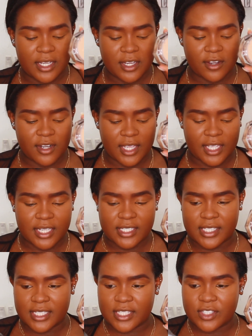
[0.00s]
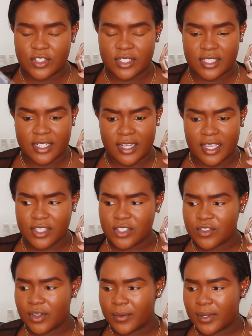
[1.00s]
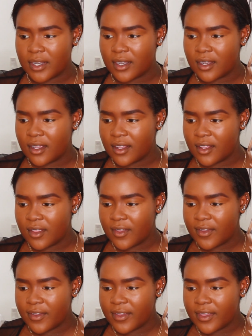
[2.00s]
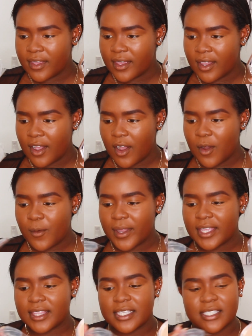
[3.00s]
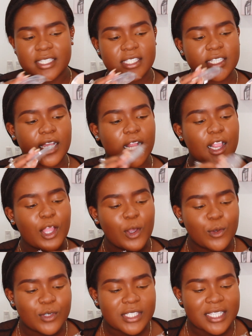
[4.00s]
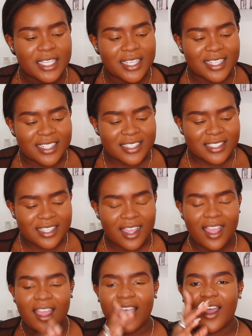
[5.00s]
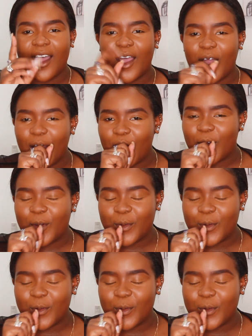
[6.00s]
here, and I guess this is just an extra one. Oh wait, this is to close it. Oh.